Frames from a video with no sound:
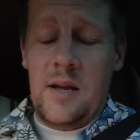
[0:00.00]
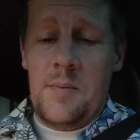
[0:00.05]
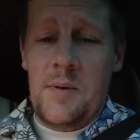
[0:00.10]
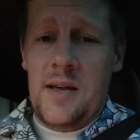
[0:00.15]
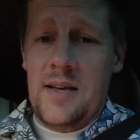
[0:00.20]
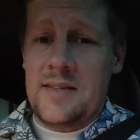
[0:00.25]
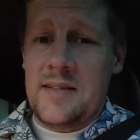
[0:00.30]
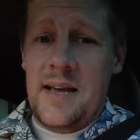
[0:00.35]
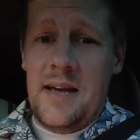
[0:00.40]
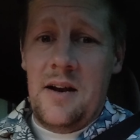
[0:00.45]

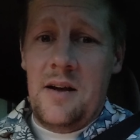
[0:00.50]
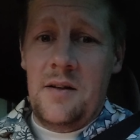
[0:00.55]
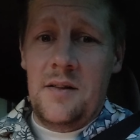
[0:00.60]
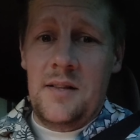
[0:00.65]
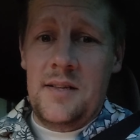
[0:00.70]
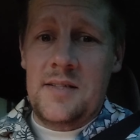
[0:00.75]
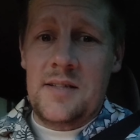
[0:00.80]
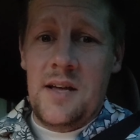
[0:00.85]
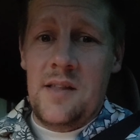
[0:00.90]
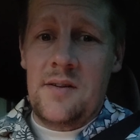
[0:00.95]
because I had all
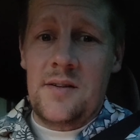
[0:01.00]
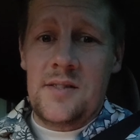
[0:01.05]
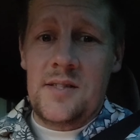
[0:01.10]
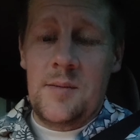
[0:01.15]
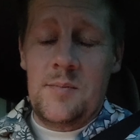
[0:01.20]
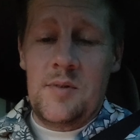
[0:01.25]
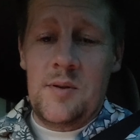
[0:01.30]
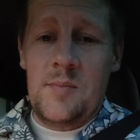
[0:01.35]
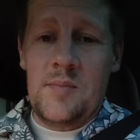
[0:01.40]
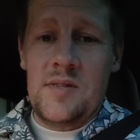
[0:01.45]
these other
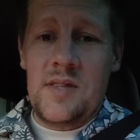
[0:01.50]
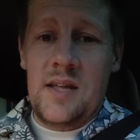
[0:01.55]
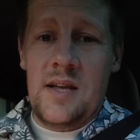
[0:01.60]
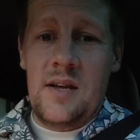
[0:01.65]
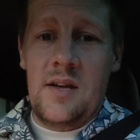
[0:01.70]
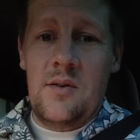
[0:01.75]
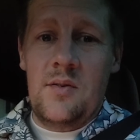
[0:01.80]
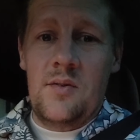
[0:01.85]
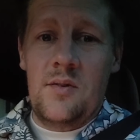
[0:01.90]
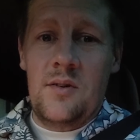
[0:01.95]
symptoms
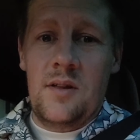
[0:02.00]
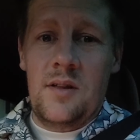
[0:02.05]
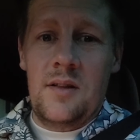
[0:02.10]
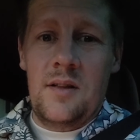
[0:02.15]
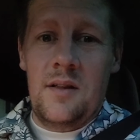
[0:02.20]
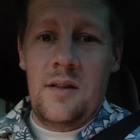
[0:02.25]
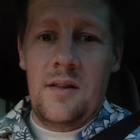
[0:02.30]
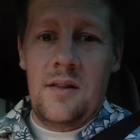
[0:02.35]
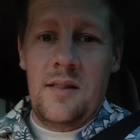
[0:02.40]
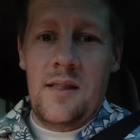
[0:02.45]

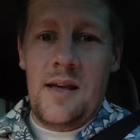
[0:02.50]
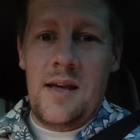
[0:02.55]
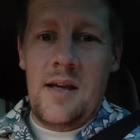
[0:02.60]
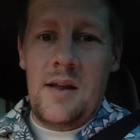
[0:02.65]
that